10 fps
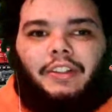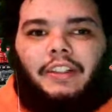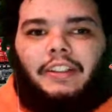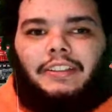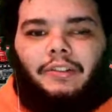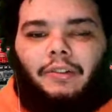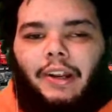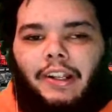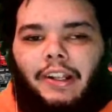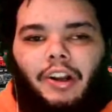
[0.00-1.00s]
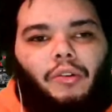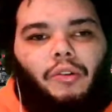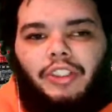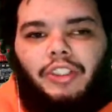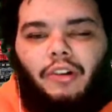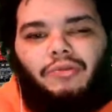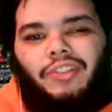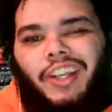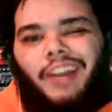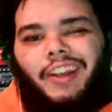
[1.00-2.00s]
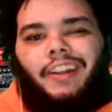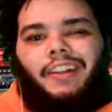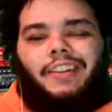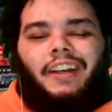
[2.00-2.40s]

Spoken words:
this great coach and Coach K.